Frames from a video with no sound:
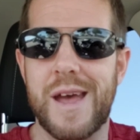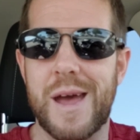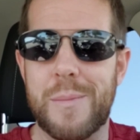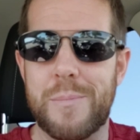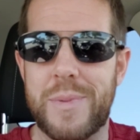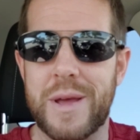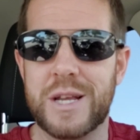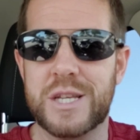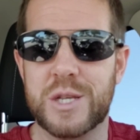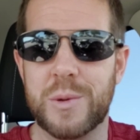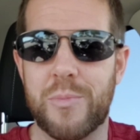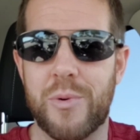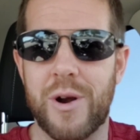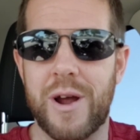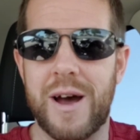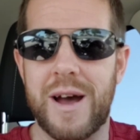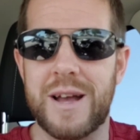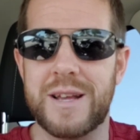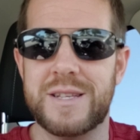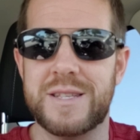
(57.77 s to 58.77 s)
And big
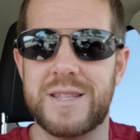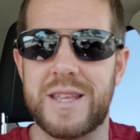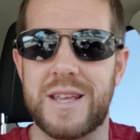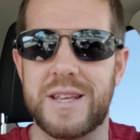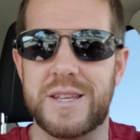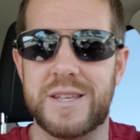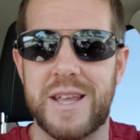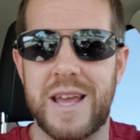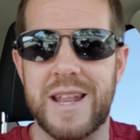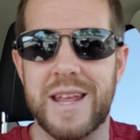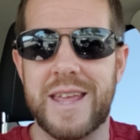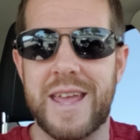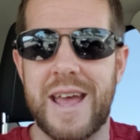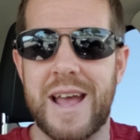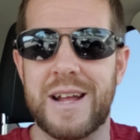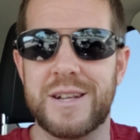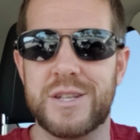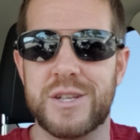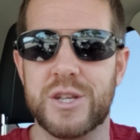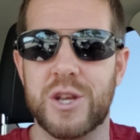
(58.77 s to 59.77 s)
surprise, the state of
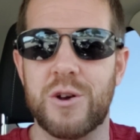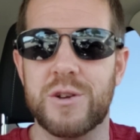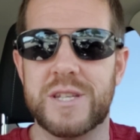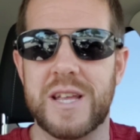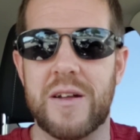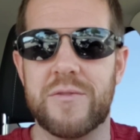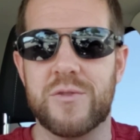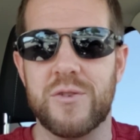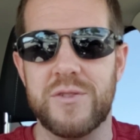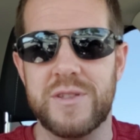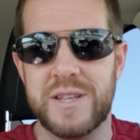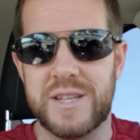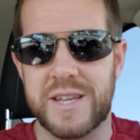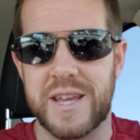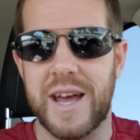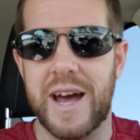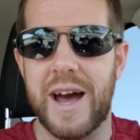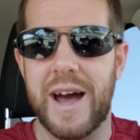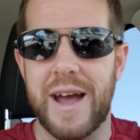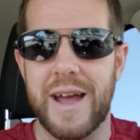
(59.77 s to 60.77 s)
Kansas goes after this
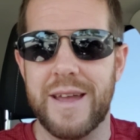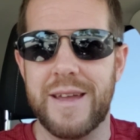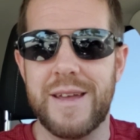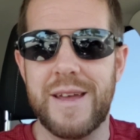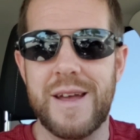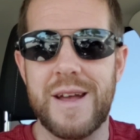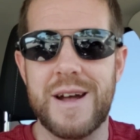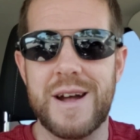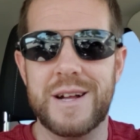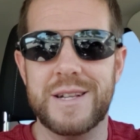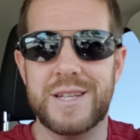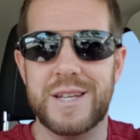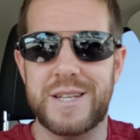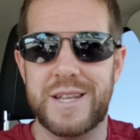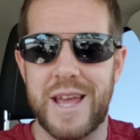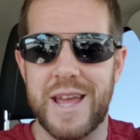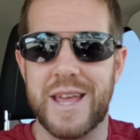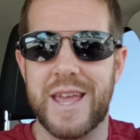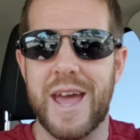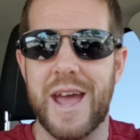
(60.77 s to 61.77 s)
guy to
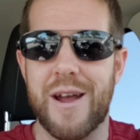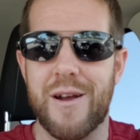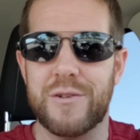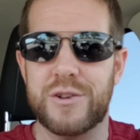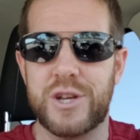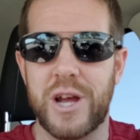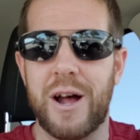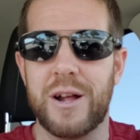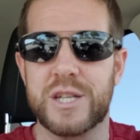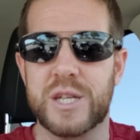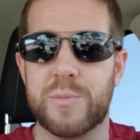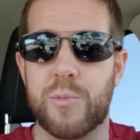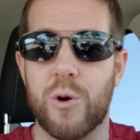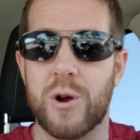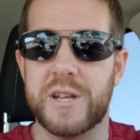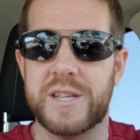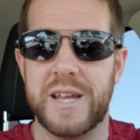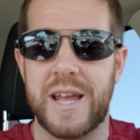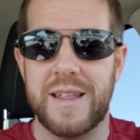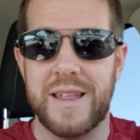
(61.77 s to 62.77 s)
take care of child
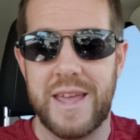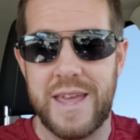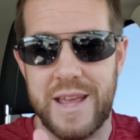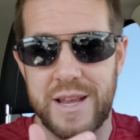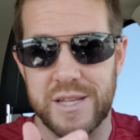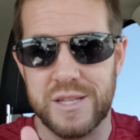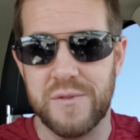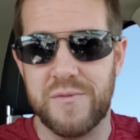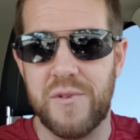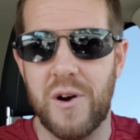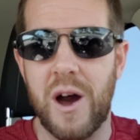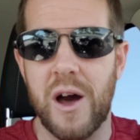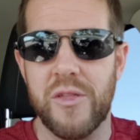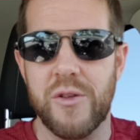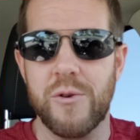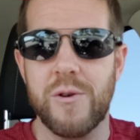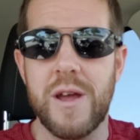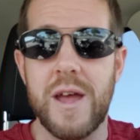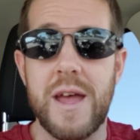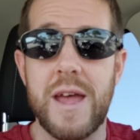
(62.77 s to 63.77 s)
support, saying that he's the
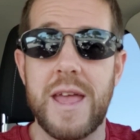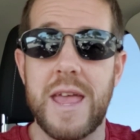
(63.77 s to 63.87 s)
father.